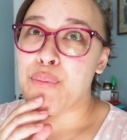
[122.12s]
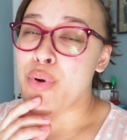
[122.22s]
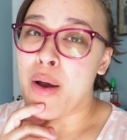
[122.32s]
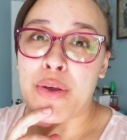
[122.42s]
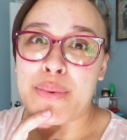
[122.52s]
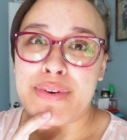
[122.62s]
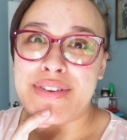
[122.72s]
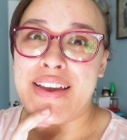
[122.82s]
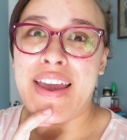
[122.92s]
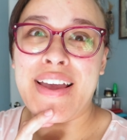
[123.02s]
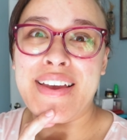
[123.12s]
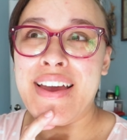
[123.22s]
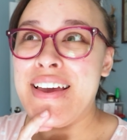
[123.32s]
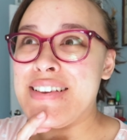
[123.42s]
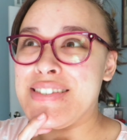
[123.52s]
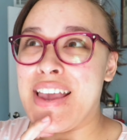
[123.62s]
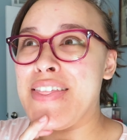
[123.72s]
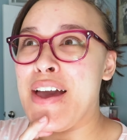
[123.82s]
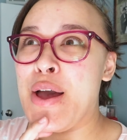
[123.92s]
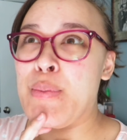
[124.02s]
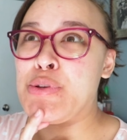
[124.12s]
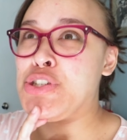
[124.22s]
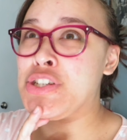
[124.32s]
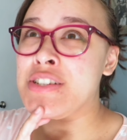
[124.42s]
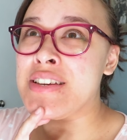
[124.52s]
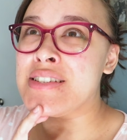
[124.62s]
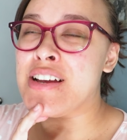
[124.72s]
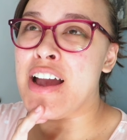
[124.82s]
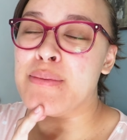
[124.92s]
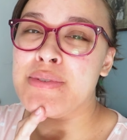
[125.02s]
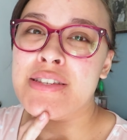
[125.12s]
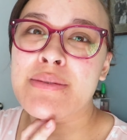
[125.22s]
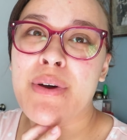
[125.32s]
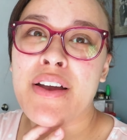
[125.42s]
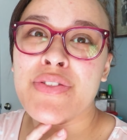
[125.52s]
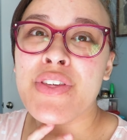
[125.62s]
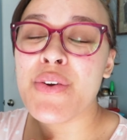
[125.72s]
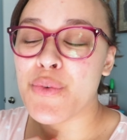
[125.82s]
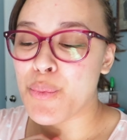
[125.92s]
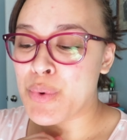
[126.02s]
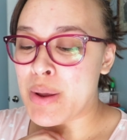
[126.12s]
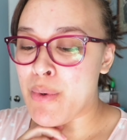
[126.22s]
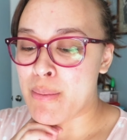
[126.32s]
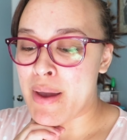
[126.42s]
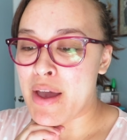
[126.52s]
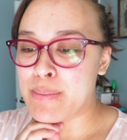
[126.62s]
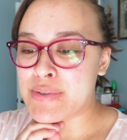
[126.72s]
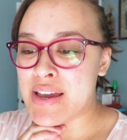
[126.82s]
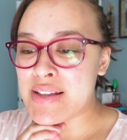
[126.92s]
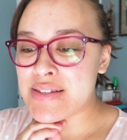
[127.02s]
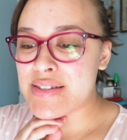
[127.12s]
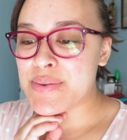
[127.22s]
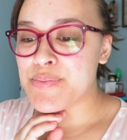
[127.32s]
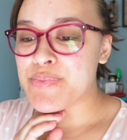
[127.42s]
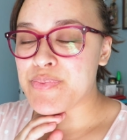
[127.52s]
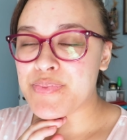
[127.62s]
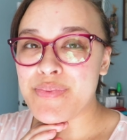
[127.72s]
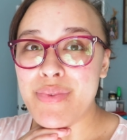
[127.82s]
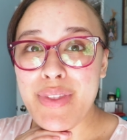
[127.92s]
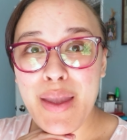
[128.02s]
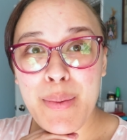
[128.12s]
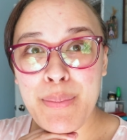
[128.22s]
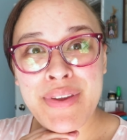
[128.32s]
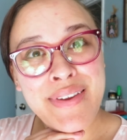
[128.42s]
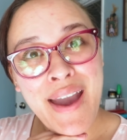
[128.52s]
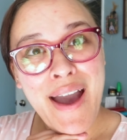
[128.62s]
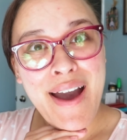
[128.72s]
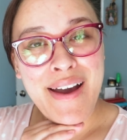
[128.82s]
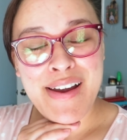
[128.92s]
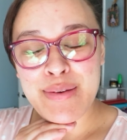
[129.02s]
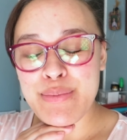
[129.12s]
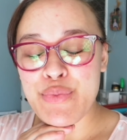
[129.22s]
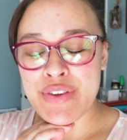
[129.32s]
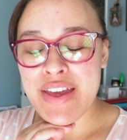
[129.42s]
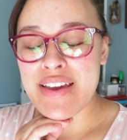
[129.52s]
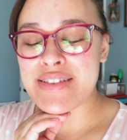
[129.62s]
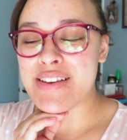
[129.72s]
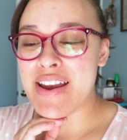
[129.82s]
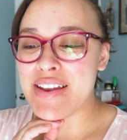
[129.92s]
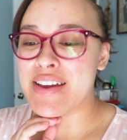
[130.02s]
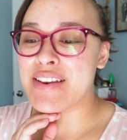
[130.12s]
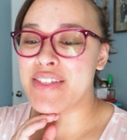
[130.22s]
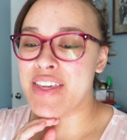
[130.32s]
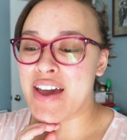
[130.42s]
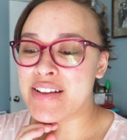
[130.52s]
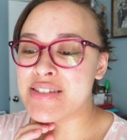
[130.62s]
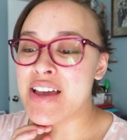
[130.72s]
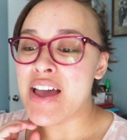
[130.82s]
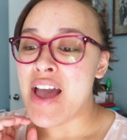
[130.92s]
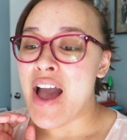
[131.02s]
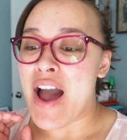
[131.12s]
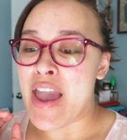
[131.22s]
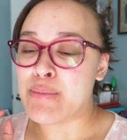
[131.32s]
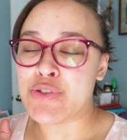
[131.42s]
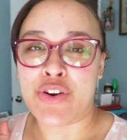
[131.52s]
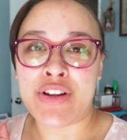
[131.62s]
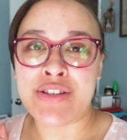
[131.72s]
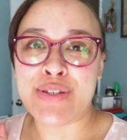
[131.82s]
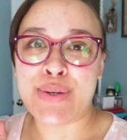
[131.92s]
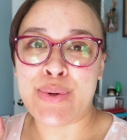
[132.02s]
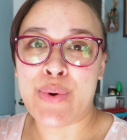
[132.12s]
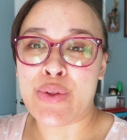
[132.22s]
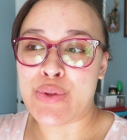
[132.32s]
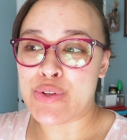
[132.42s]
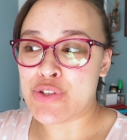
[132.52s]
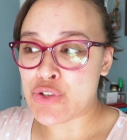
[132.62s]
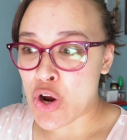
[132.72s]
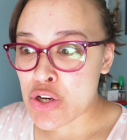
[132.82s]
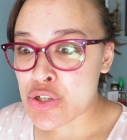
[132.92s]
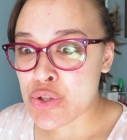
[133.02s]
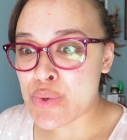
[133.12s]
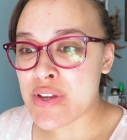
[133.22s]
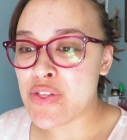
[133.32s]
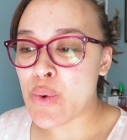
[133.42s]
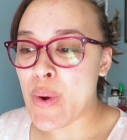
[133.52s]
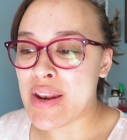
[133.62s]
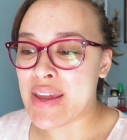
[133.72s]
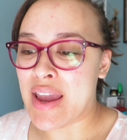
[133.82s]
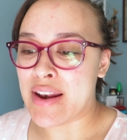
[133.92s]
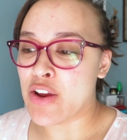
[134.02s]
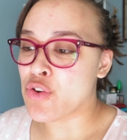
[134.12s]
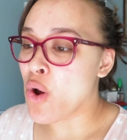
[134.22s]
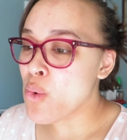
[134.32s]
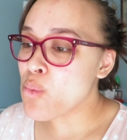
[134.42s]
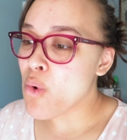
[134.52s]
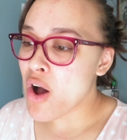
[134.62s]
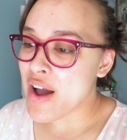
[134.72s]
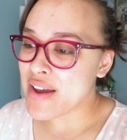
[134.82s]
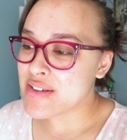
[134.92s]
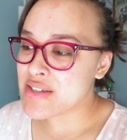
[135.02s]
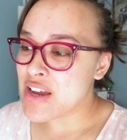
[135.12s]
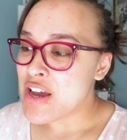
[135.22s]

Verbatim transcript: probably will say that a bajillion times this month when I'm on my updates. But yeah, I'm really excited that I am starting to start losing the weight again. I don't want